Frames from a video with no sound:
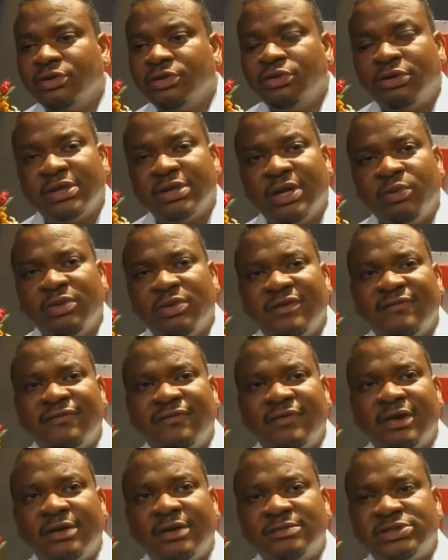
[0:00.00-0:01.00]
You know that
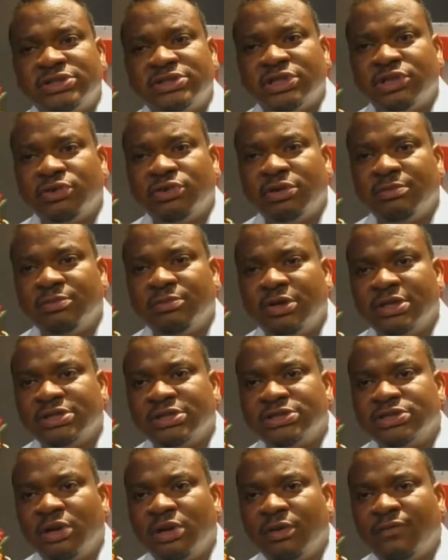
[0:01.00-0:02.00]
we've secured
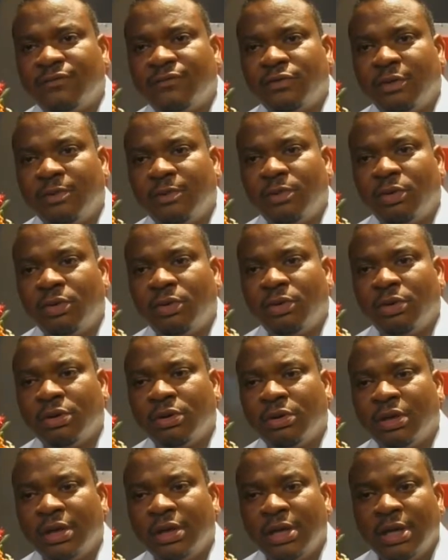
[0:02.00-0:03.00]
monies now from
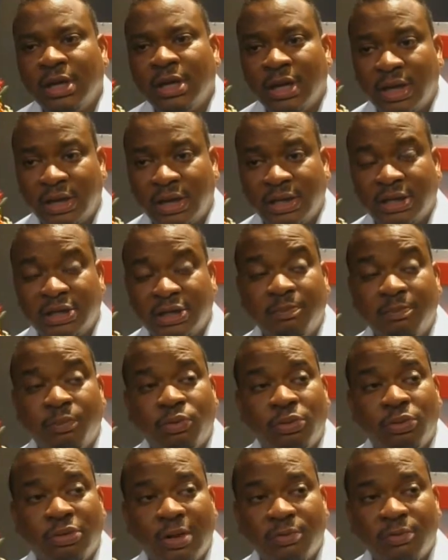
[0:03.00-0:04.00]
our
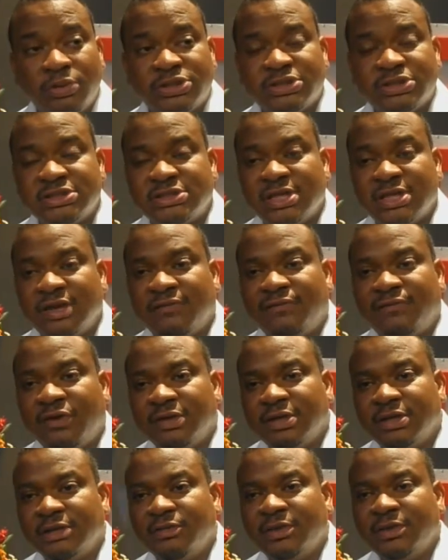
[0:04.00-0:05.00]
EKIP program, which is
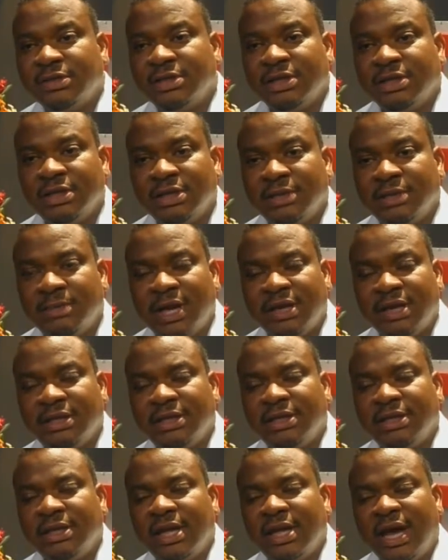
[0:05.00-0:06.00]
funded with by
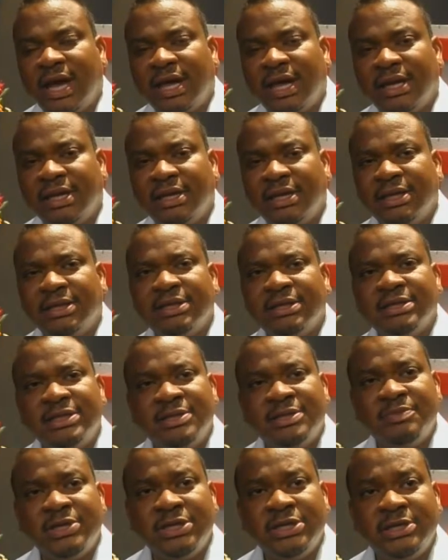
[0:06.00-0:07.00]
the
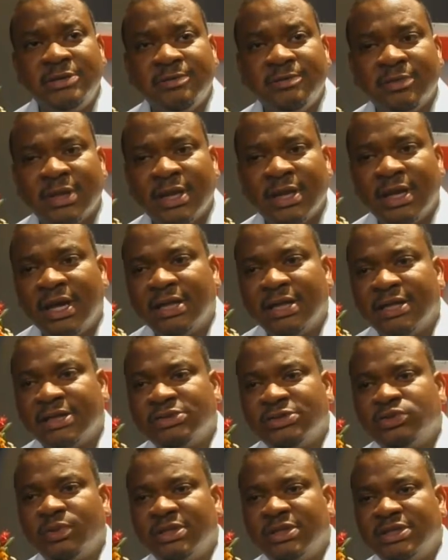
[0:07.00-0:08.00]
IDB, and
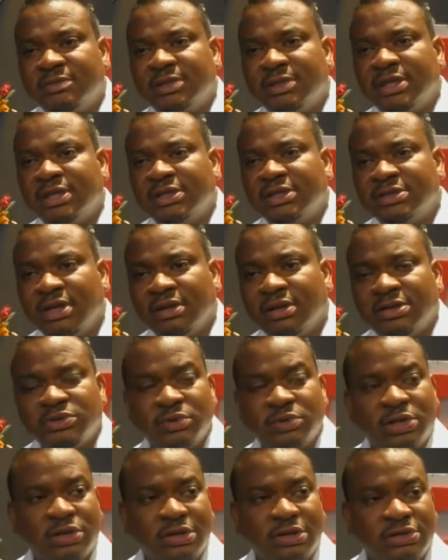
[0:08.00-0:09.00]
that's $20
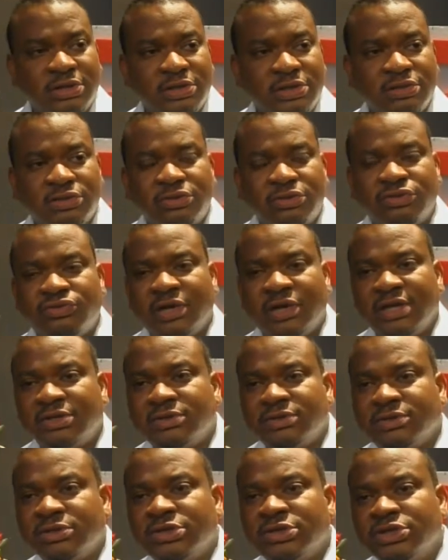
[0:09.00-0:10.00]
million. We continue to try
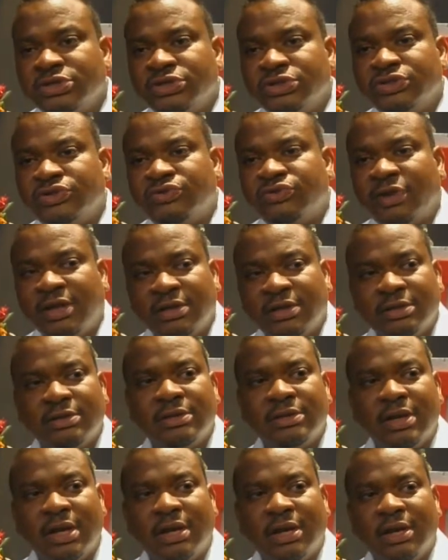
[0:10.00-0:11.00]
to
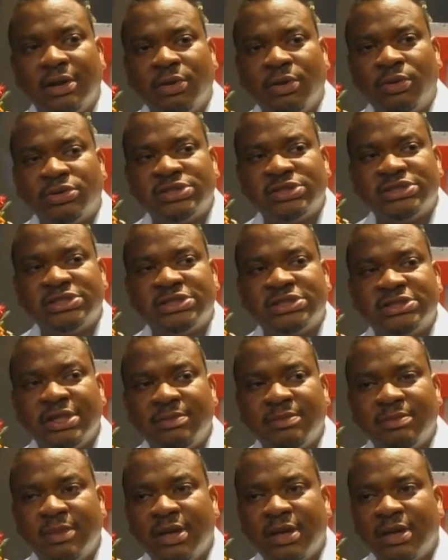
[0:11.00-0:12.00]
strengthen our
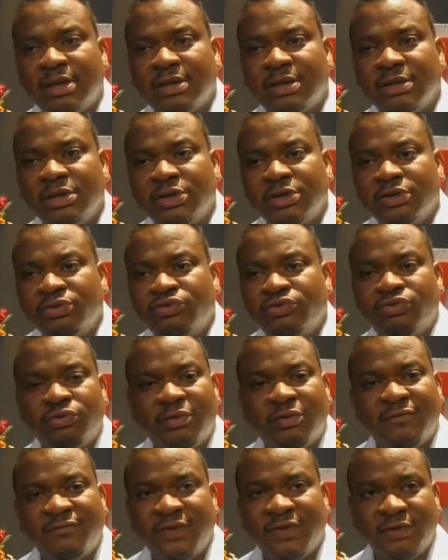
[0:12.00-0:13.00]
system
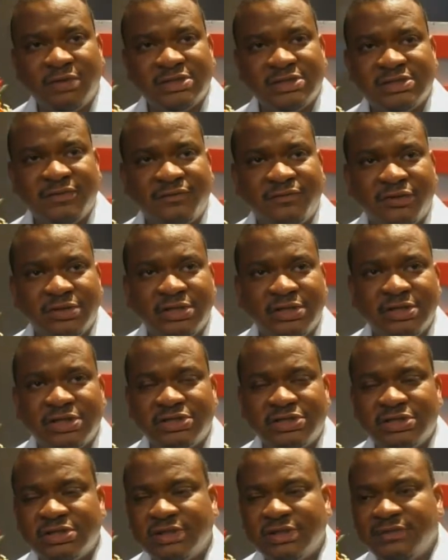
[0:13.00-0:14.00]
through our various different
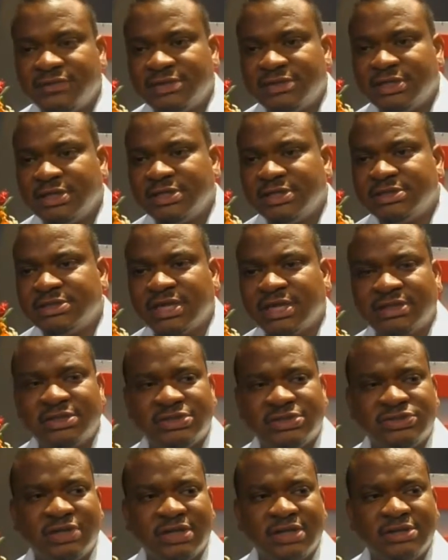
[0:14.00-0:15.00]
initiatives, the
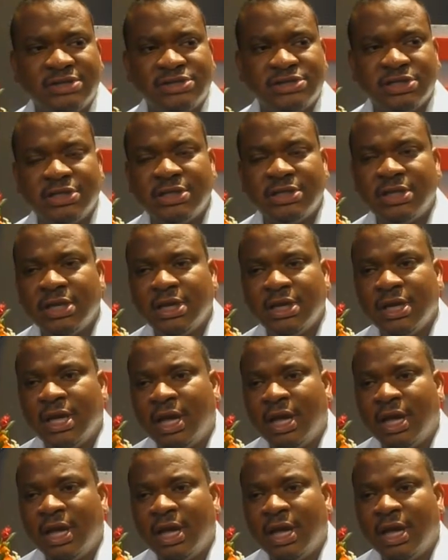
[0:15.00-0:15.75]
sector strategy